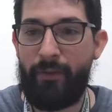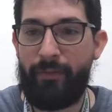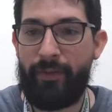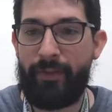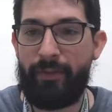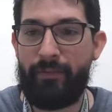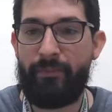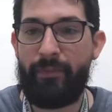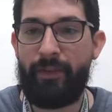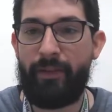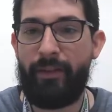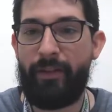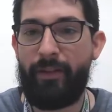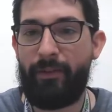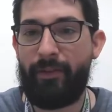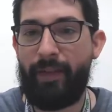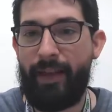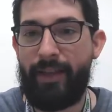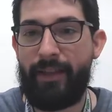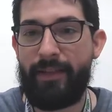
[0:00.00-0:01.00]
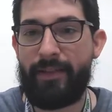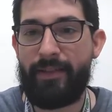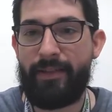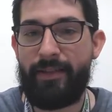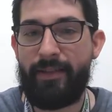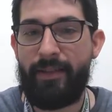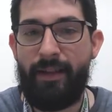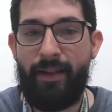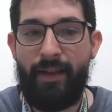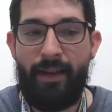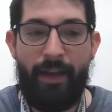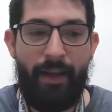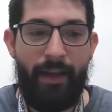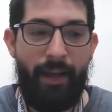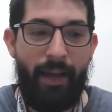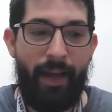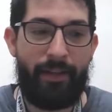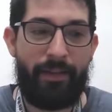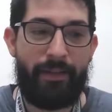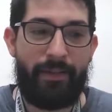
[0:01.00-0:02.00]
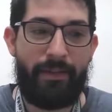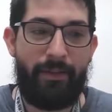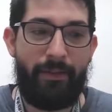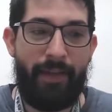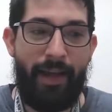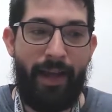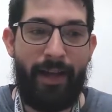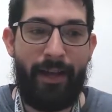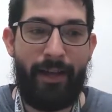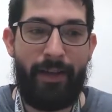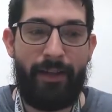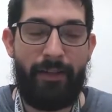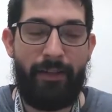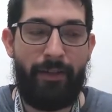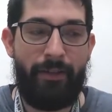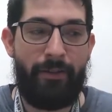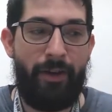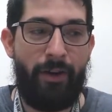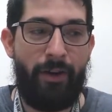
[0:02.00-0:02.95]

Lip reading: COVID, case. And so, yeah,